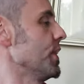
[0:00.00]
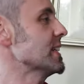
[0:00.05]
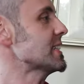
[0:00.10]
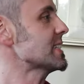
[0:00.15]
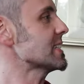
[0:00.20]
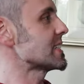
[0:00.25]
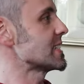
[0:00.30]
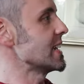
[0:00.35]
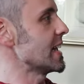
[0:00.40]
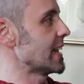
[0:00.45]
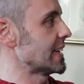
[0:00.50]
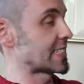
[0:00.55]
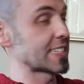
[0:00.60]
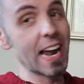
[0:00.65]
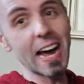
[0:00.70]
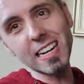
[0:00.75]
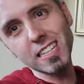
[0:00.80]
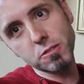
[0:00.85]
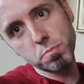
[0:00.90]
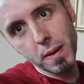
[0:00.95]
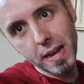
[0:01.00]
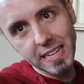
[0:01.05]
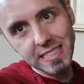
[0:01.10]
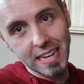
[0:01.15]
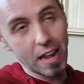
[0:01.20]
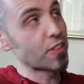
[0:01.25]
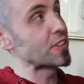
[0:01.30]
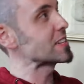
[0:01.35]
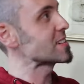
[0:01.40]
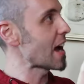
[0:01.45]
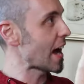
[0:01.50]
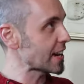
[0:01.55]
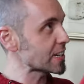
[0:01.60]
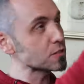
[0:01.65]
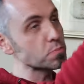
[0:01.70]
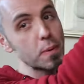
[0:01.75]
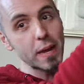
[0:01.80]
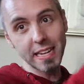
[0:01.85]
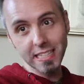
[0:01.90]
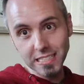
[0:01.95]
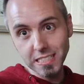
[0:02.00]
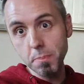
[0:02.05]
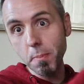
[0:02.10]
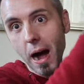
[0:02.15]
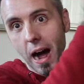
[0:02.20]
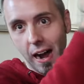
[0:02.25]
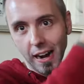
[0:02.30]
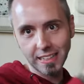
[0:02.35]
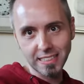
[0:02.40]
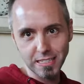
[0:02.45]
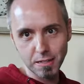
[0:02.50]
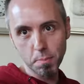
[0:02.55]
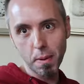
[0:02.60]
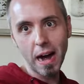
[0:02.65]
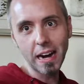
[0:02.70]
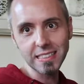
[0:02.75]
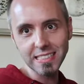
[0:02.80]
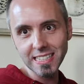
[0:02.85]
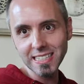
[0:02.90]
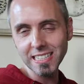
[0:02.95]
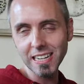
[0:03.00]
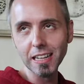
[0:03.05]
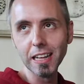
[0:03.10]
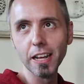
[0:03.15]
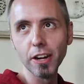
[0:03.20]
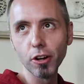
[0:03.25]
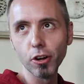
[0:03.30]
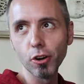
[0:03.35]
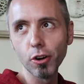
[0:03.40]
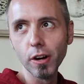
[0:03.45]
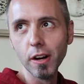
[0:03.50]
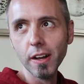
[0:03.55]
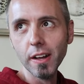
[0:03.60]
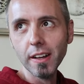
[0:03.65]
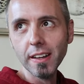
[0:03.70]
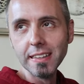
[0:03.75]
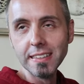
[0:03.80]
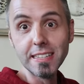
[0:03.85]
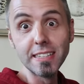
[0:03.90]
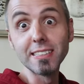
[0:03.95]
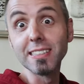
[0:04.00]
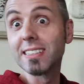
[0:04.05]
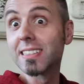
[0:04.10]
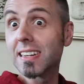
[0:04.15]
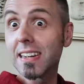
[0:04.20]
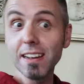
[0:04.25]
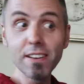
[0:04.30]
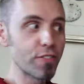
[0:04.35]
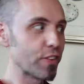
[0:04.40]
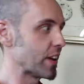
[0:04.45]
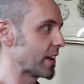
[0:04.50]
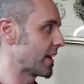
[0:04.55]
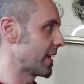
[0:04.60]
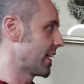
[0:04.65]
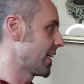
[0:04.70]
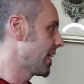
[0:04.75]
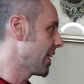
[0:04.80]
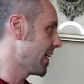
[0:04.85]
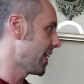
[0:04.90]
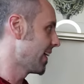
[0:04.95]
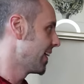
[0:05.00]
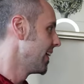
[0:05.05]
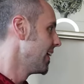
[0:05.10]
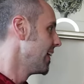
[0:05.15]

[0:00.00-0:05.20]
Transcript: This is neat. It's not as big as I, not as big as the box. The box is a little deceiving.